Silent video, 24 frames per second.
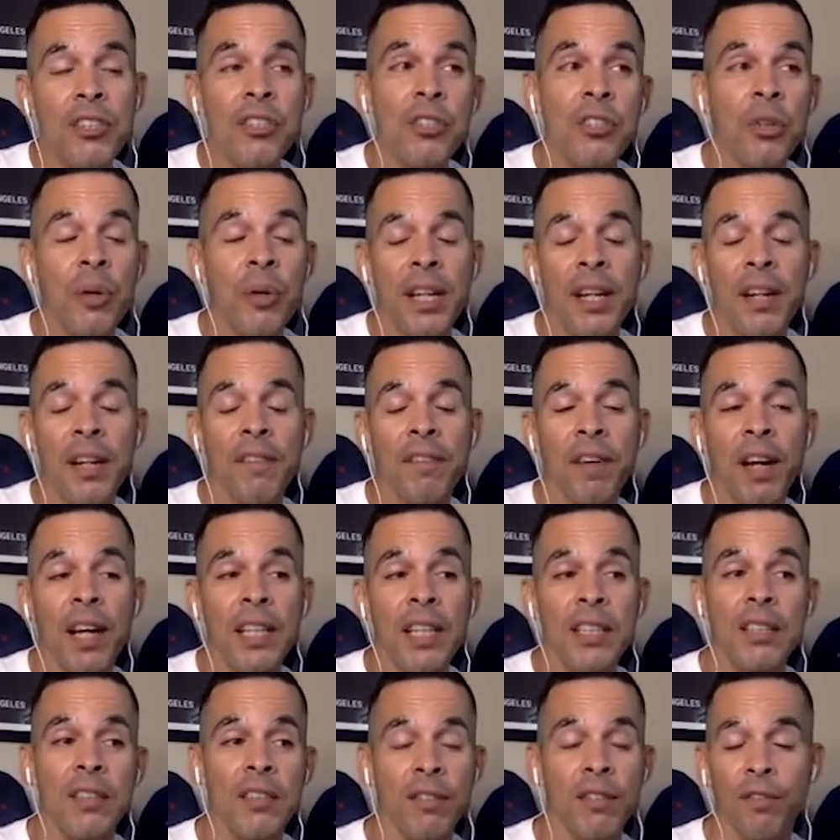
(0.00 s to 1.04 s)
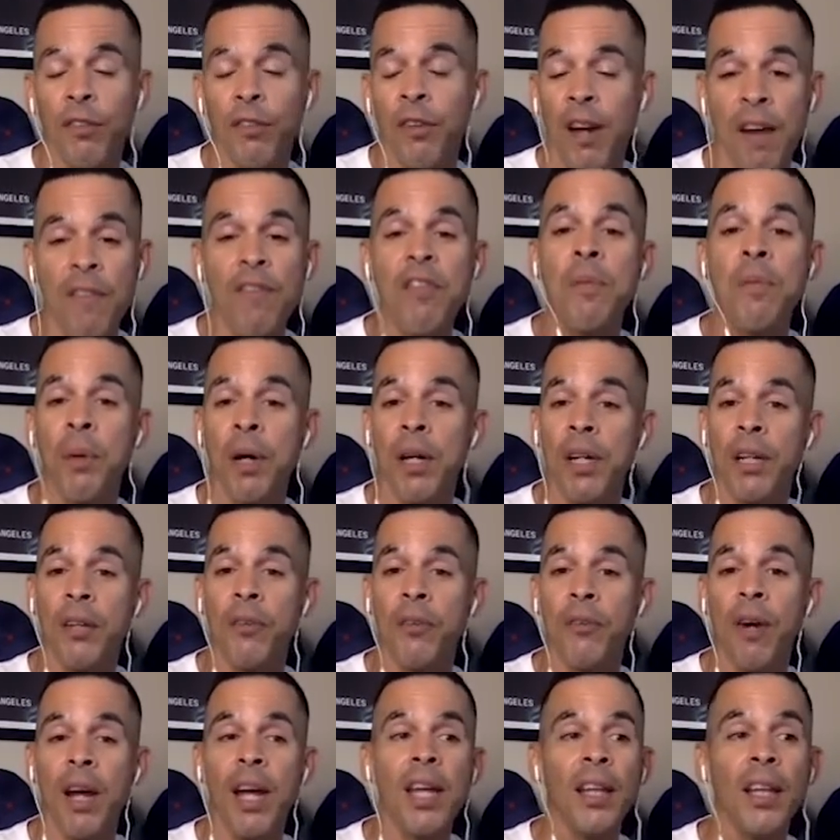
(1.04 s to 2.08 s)
just great advice for
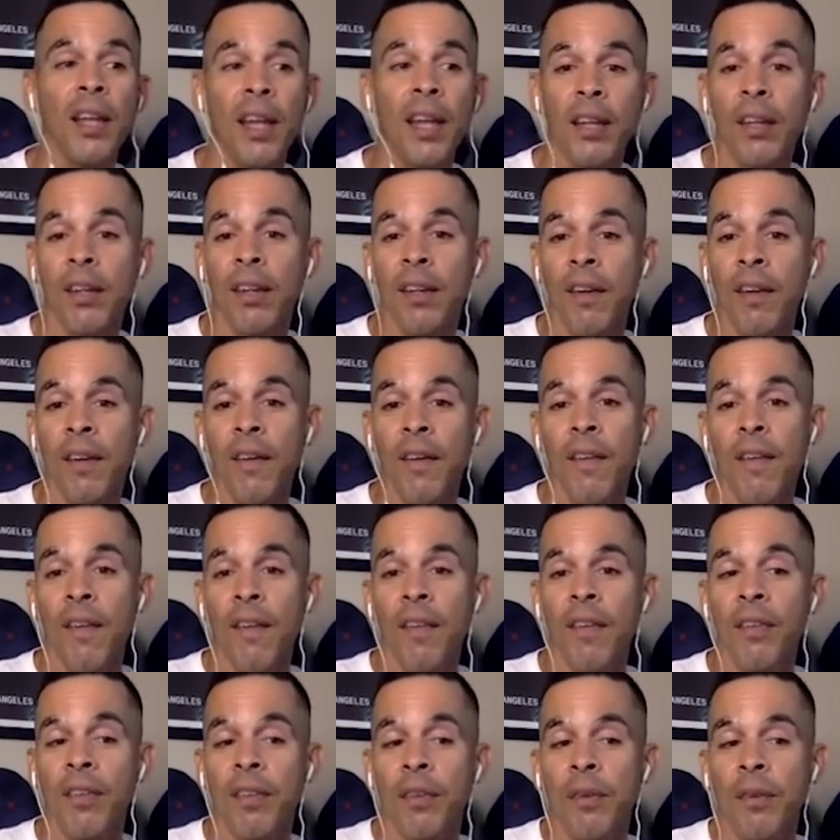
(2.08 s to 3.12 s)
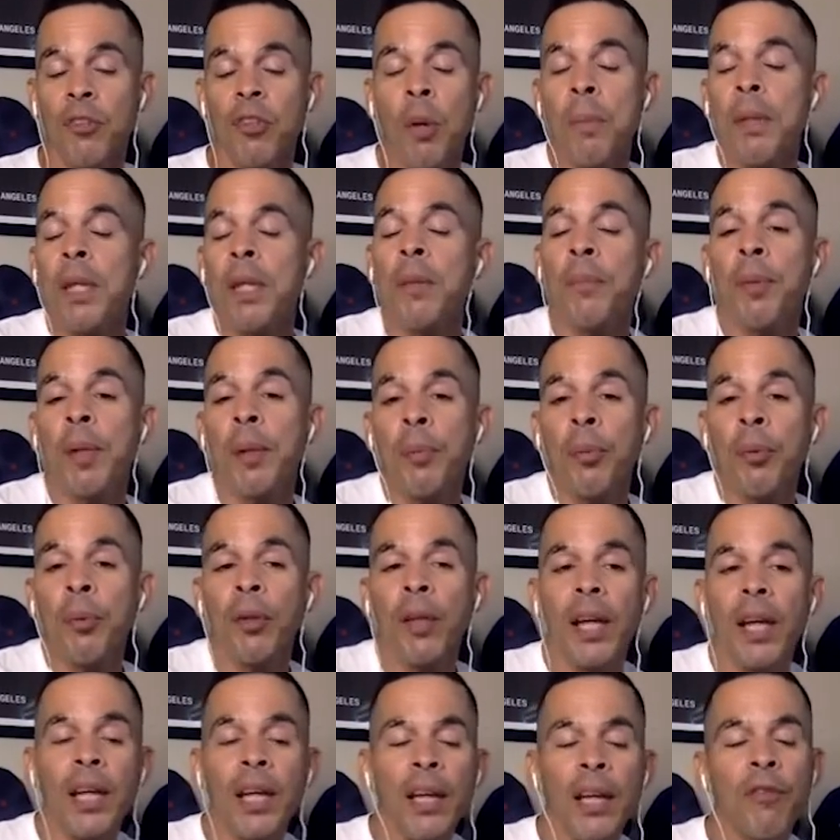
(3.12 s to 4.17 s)
everybody, right? Like so many people,
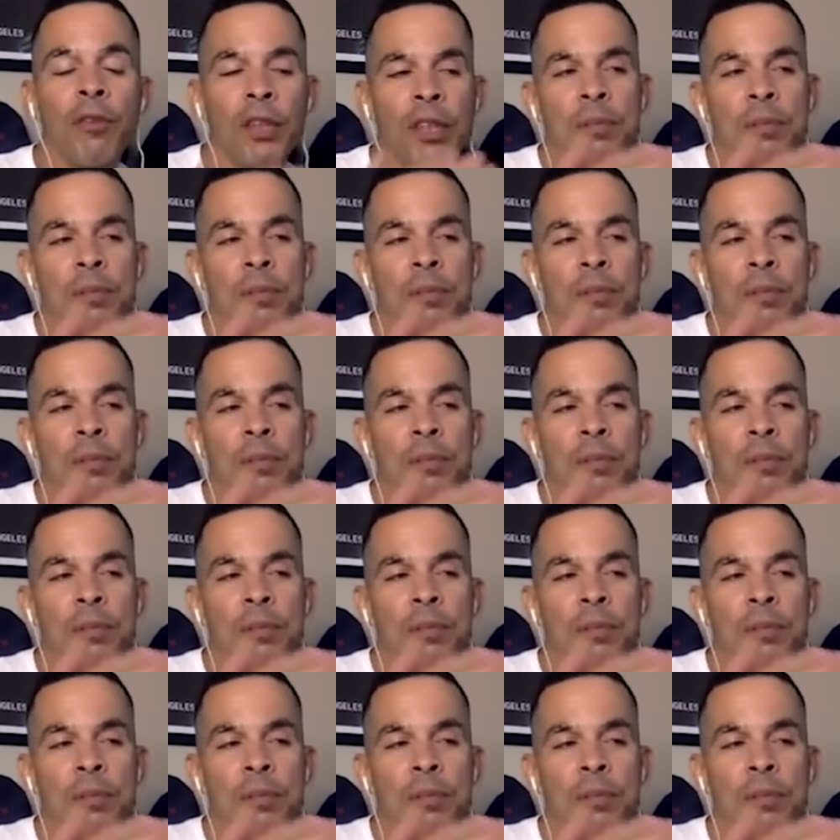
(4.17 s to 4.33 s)
like if we're,